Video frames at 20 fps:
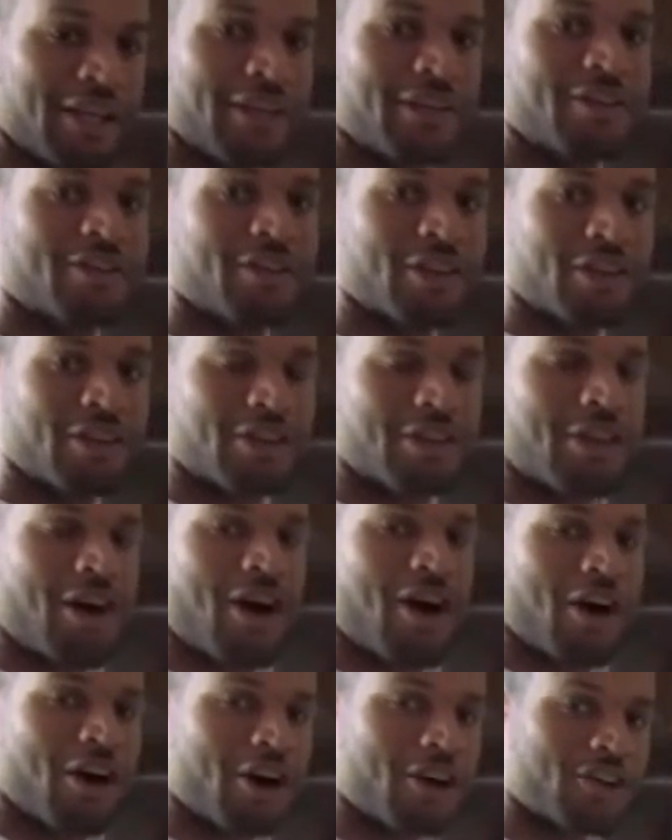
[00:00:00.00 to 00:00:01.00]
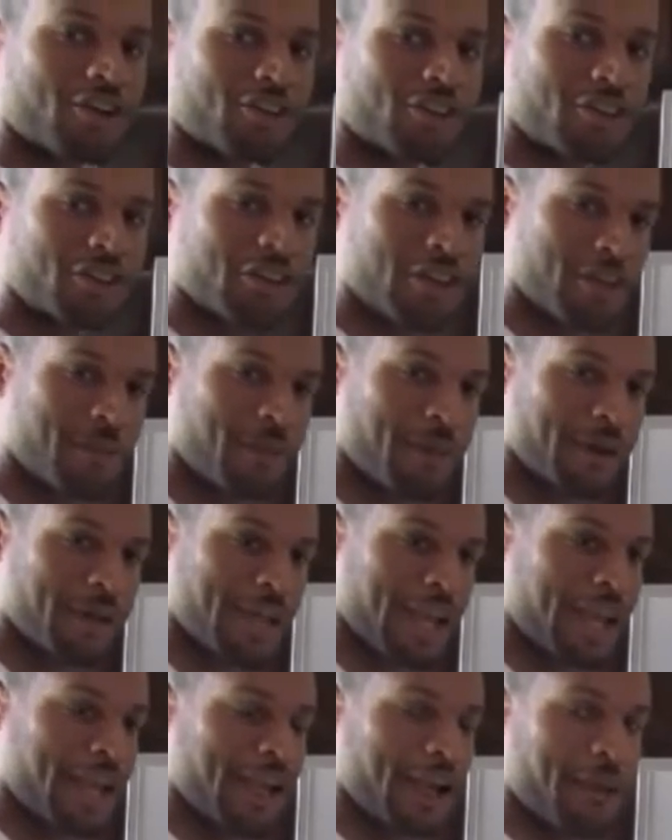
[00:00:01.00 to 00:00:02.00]
is a large
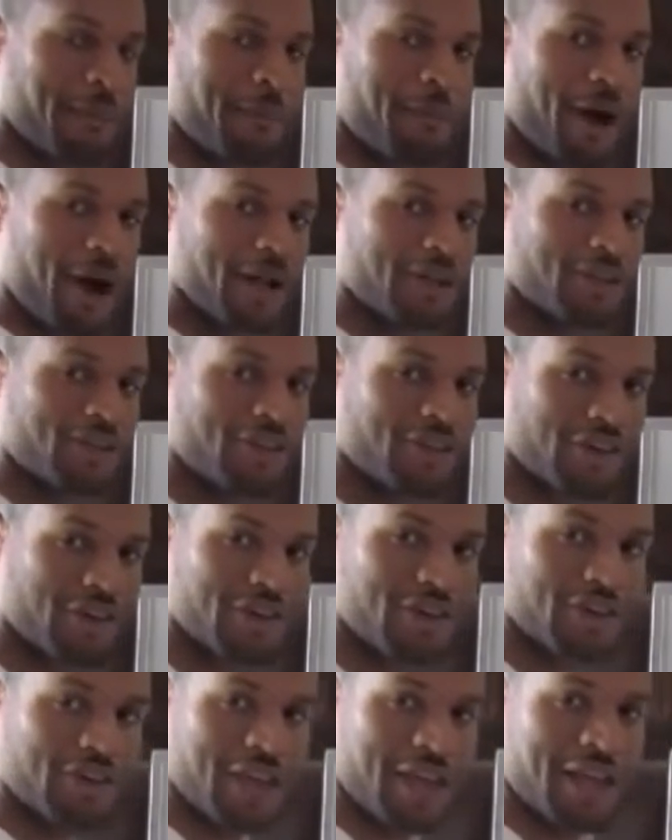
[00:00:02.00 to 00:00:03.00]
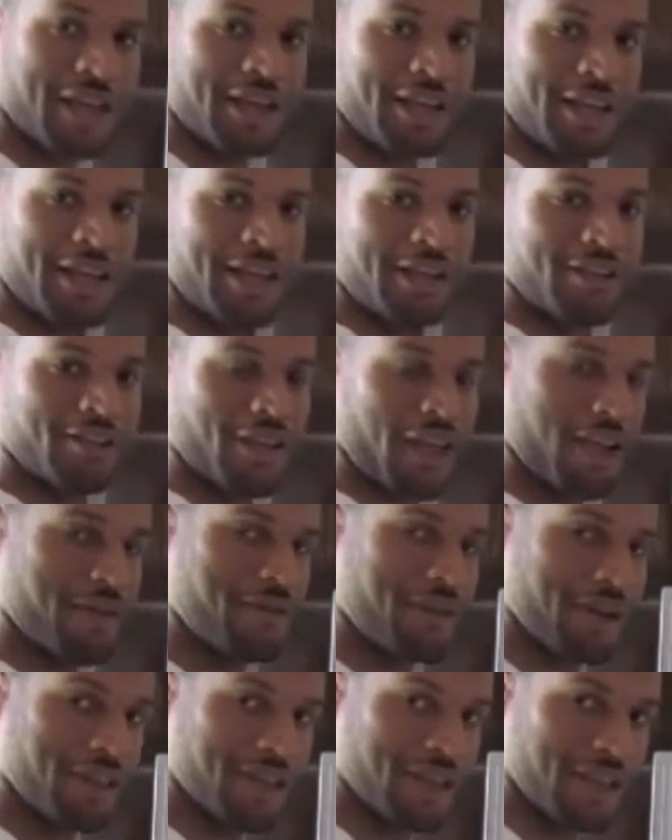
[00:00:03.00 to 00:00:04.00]
demonic monster that eats
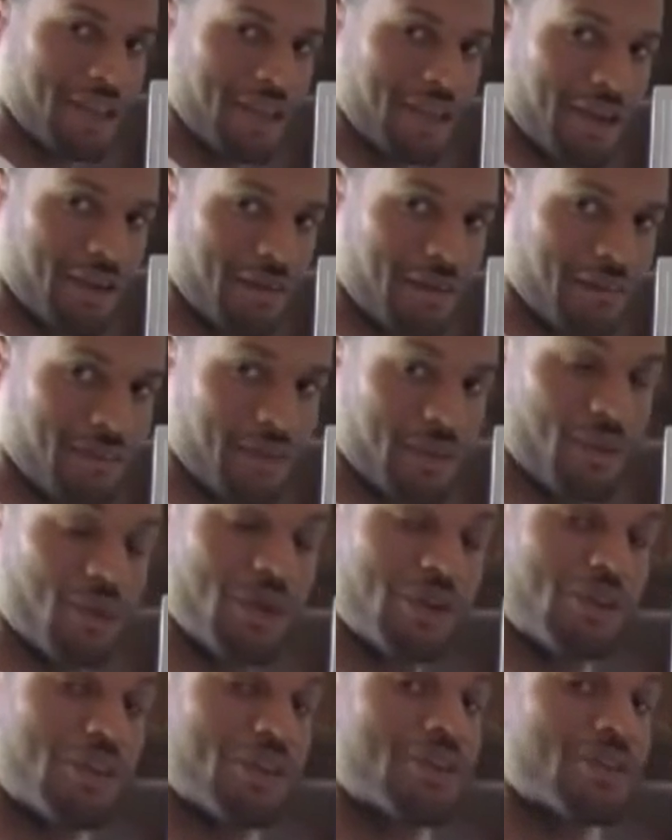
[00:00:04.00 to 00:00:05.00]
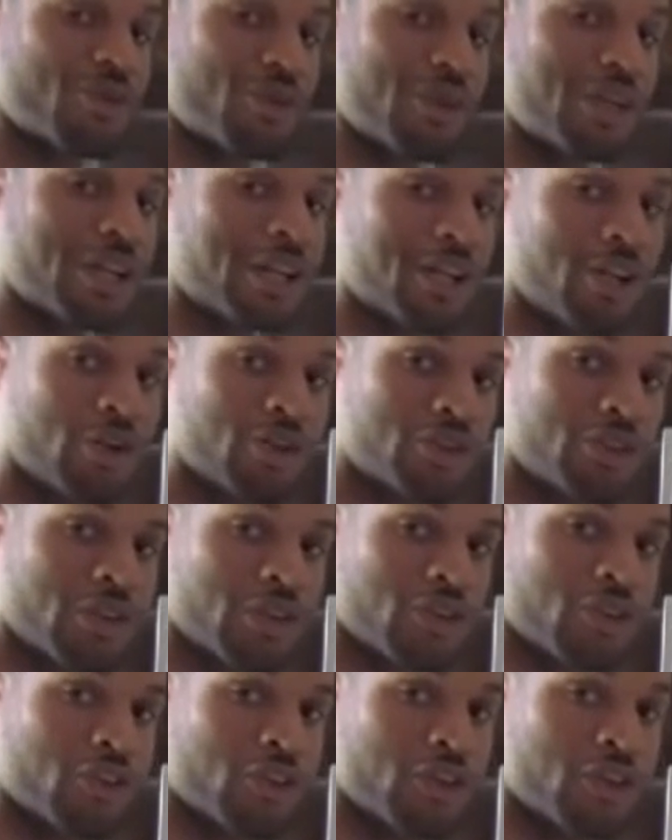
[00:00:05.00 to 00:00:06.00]
everything, which is really close to
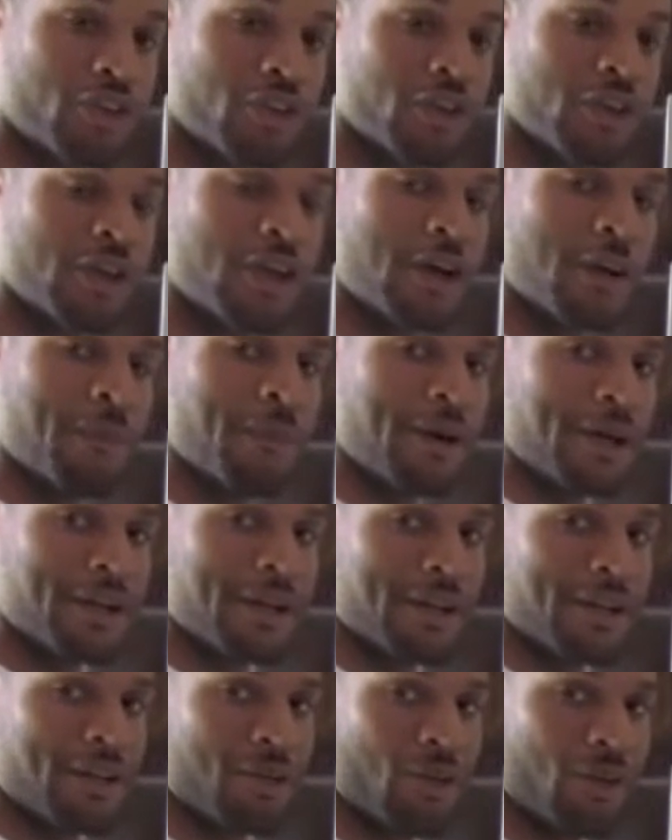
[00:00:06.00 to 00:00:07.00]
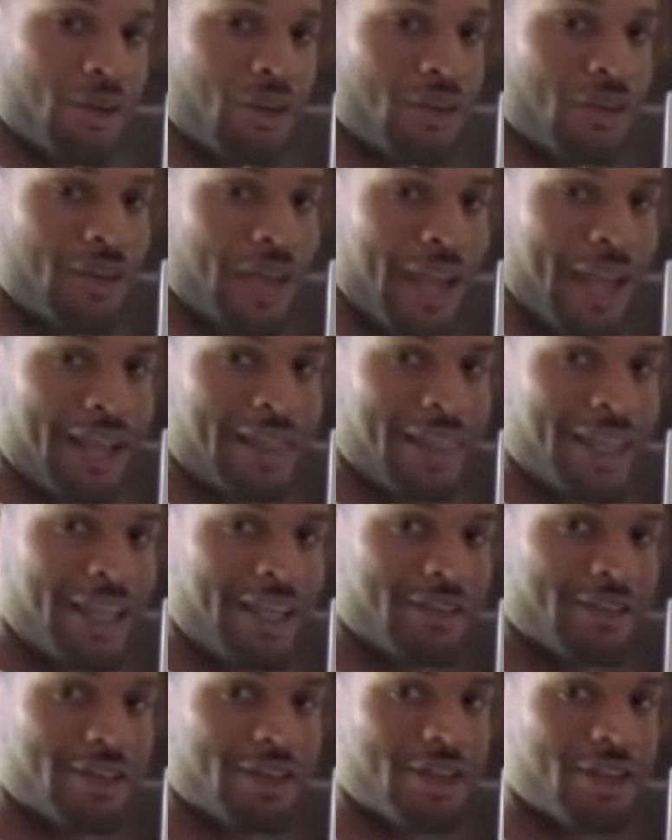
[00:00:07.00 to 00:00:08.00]
the truth. But when you take
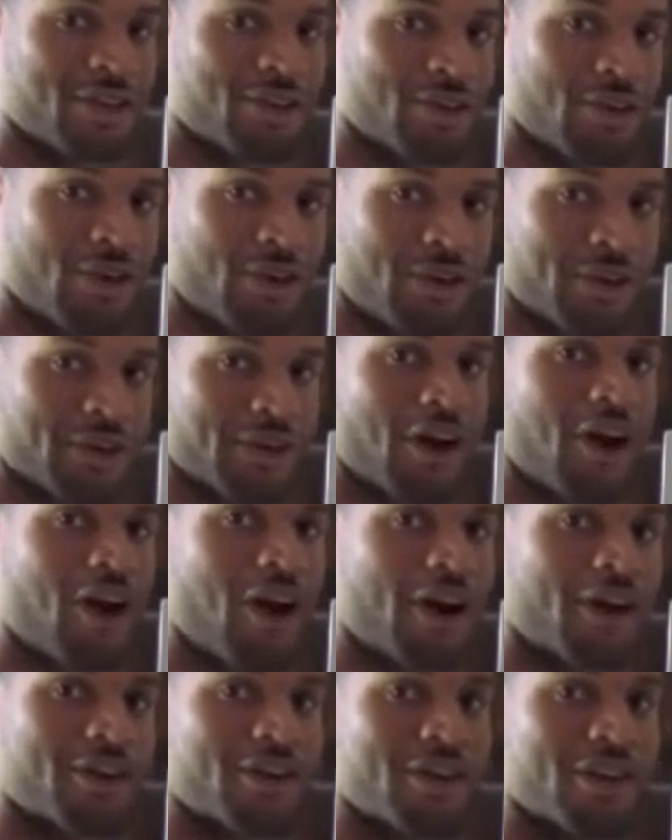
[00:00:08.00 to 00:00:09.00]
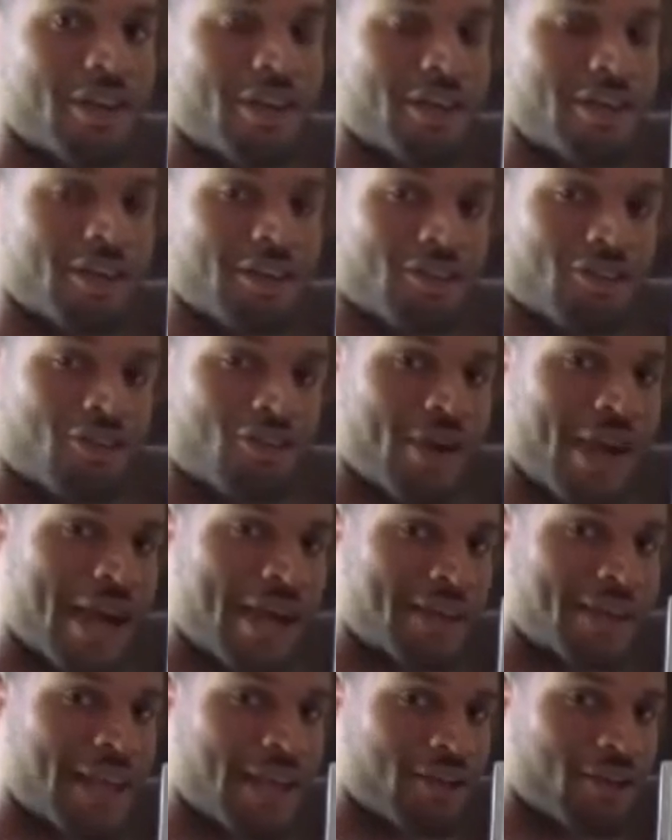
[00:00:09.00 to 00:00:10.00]
things literal, it's hard to
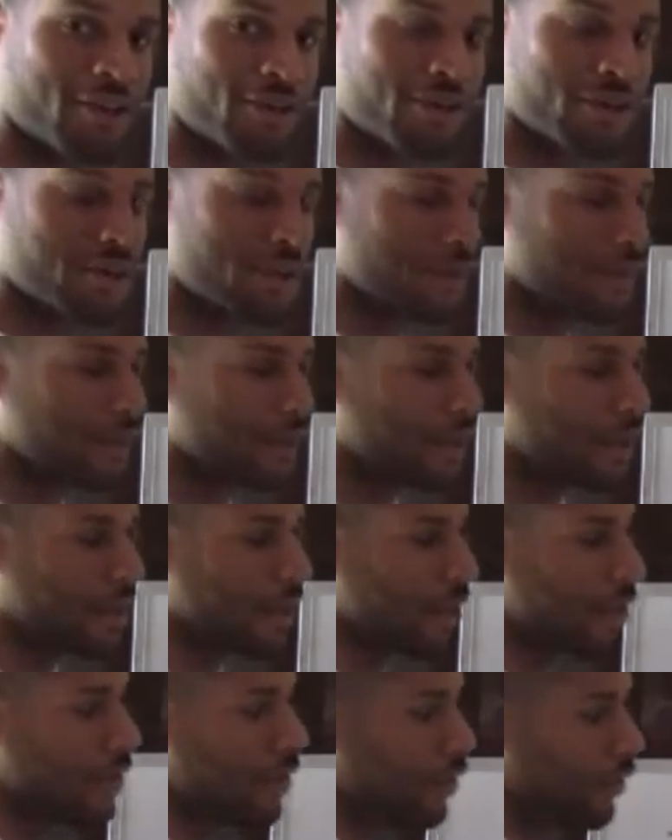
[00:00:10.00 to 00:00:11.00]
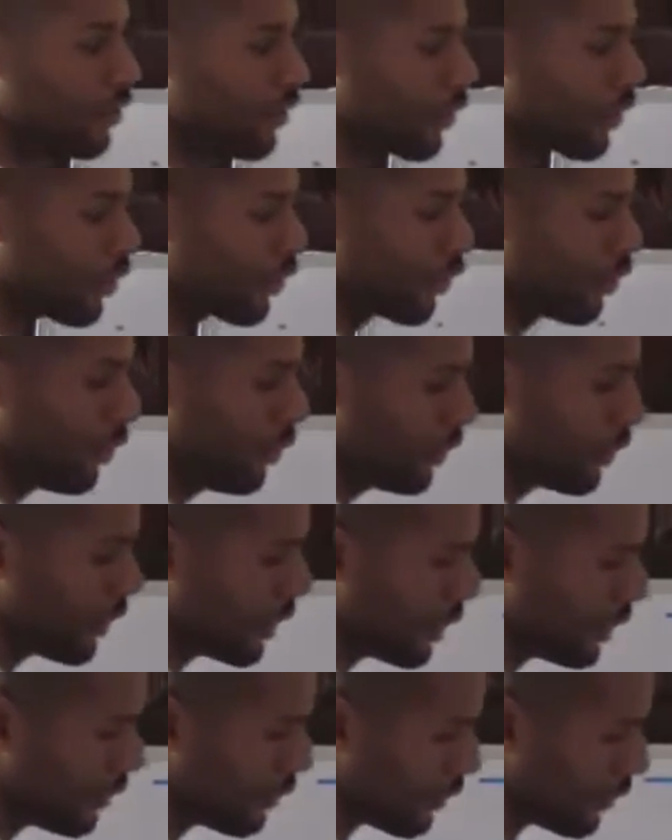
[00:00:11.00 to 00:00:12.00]
extract that truth. So the truth
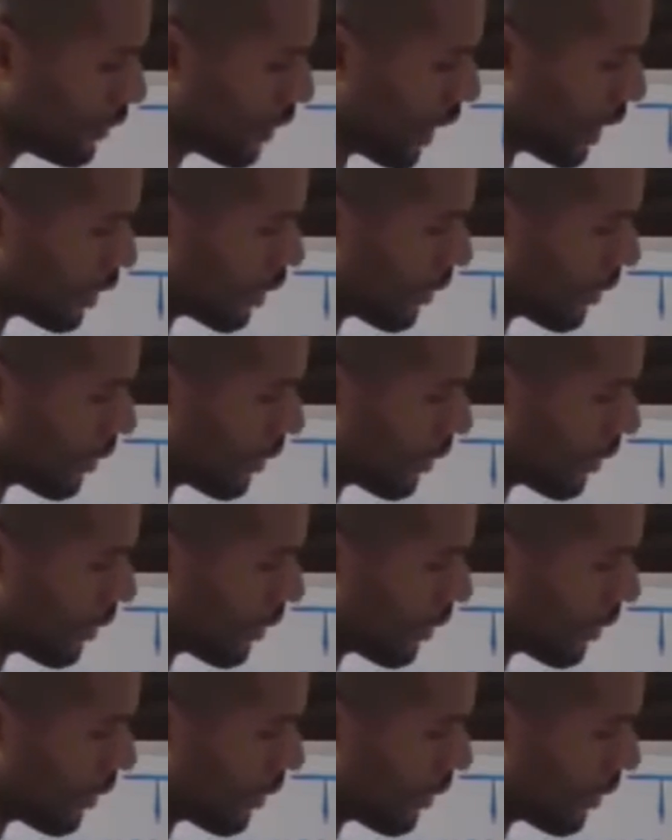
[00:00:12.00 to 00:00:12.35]
is